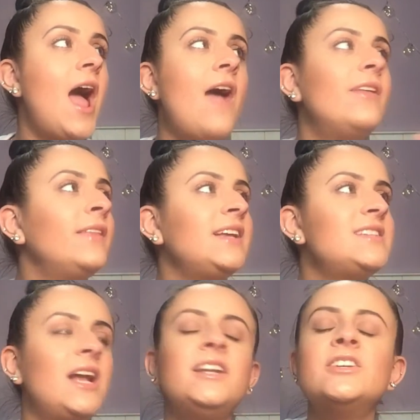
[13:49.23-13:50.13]
And then like
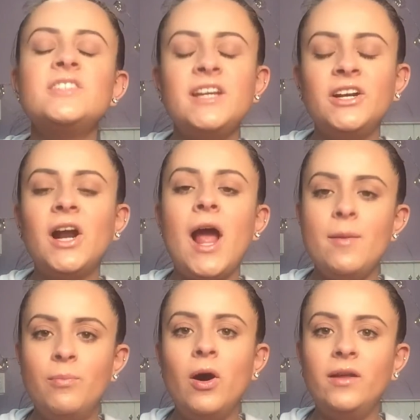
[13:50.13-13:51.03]
10 years later,
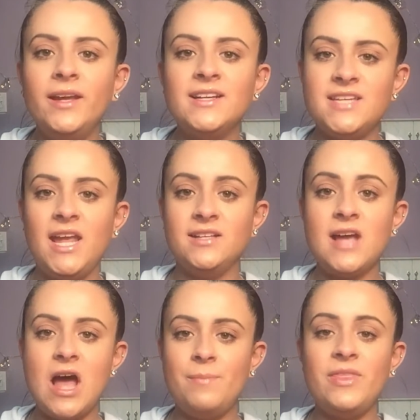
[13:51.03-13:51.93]
I bought like a tank
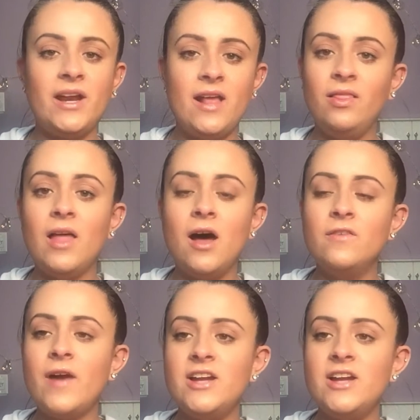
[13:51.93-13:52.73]
top that I love.